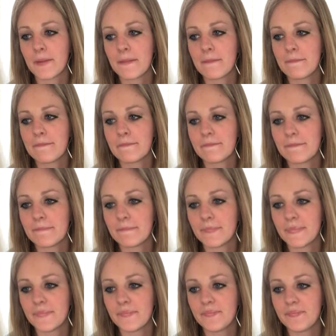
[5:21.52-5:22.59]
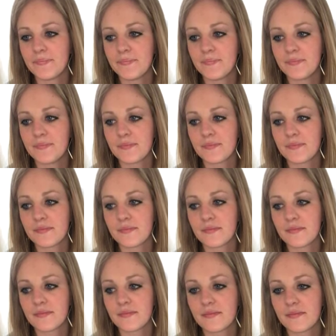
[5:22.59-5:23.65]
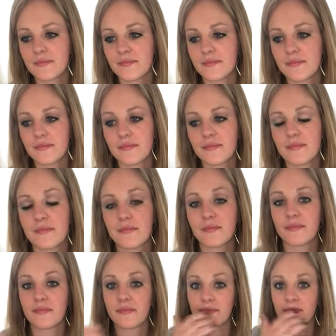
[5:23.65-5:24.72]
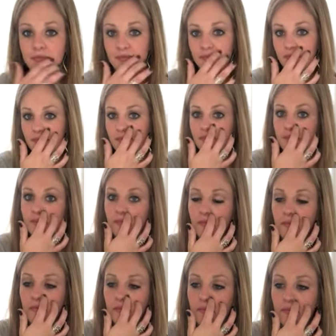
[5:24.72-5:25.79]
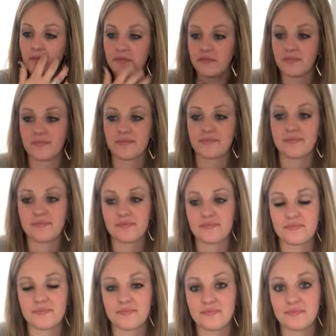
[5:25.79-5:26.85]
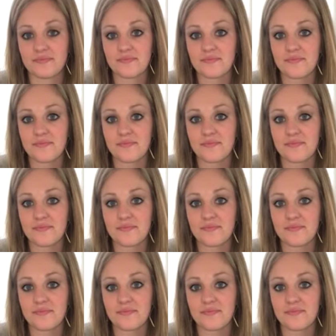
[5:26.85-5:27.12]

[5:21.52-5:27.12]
[no speech]